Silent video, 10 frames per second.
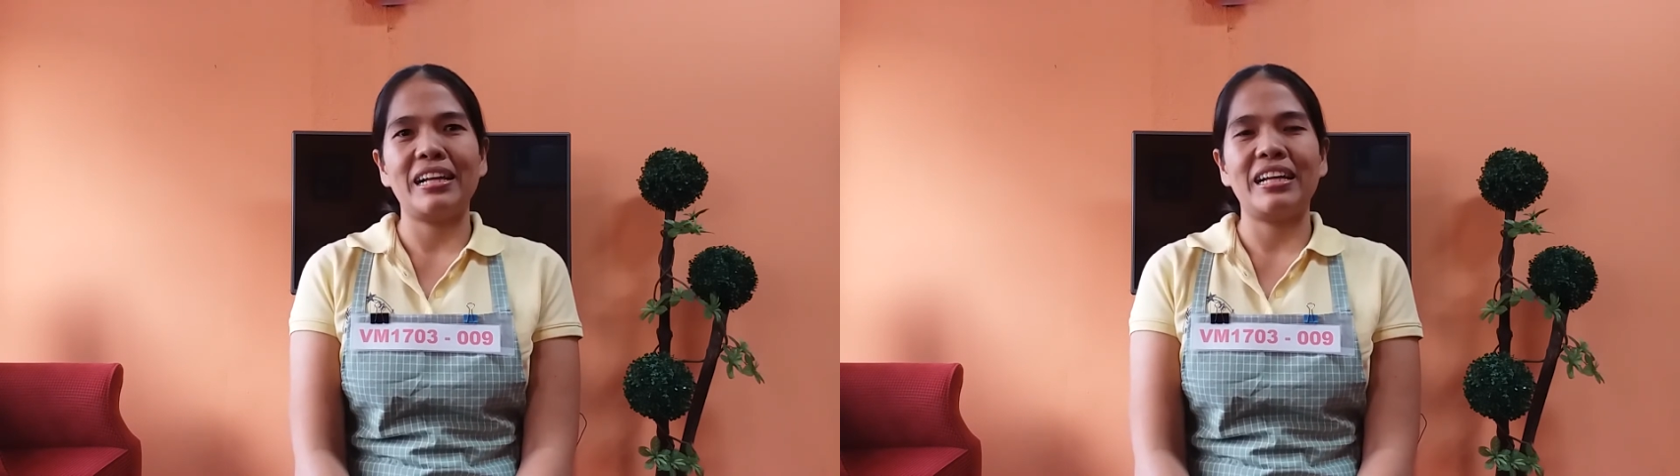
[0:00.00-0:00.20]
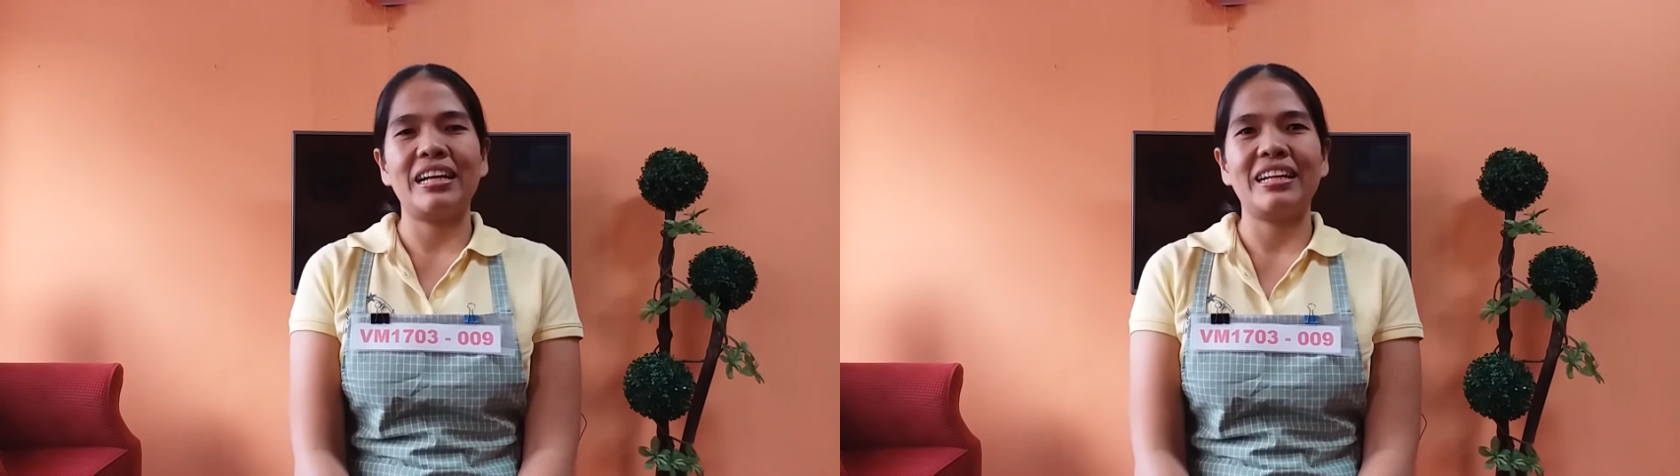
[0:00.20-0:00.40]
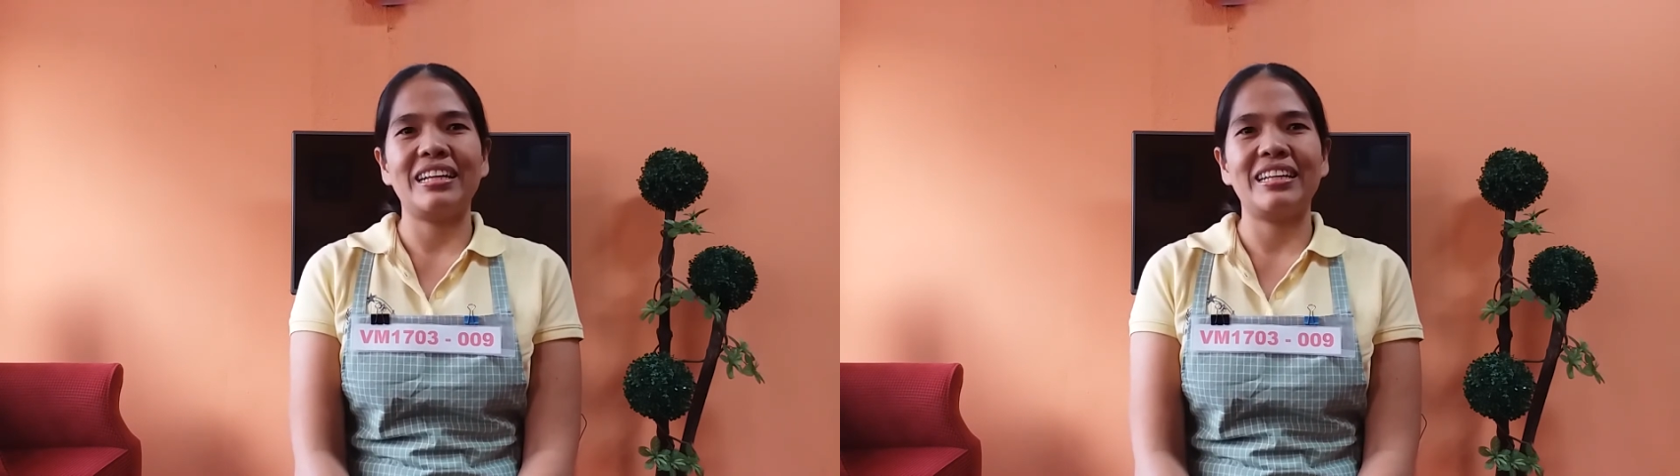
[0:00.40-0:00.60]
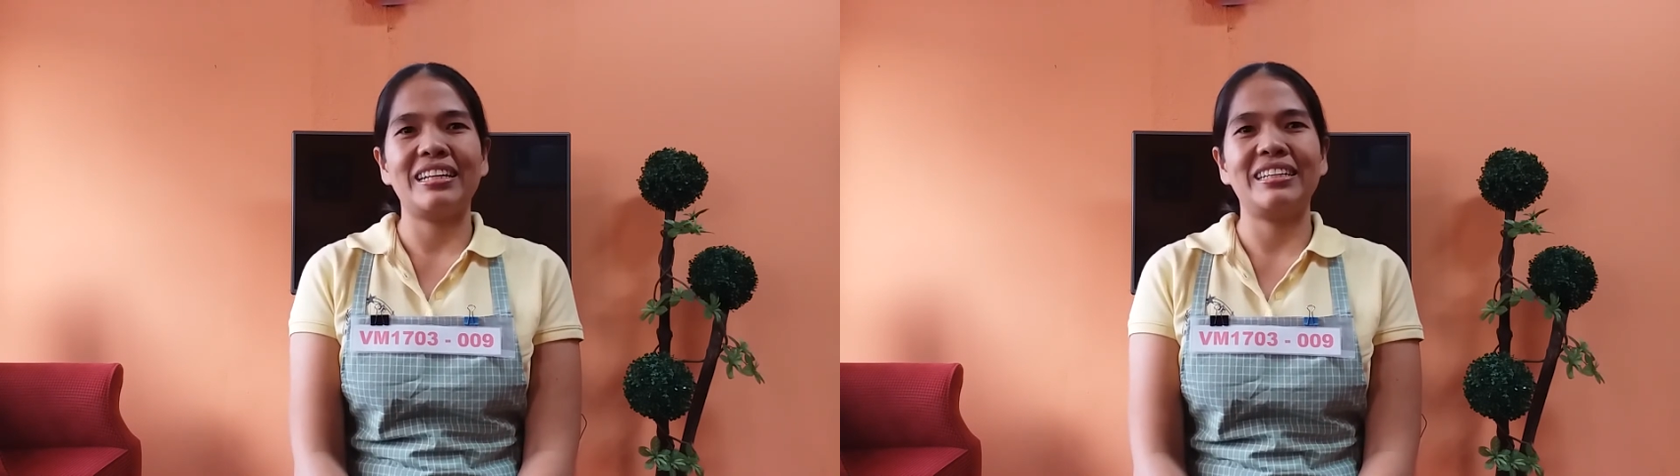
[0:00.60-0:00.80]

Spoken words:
So,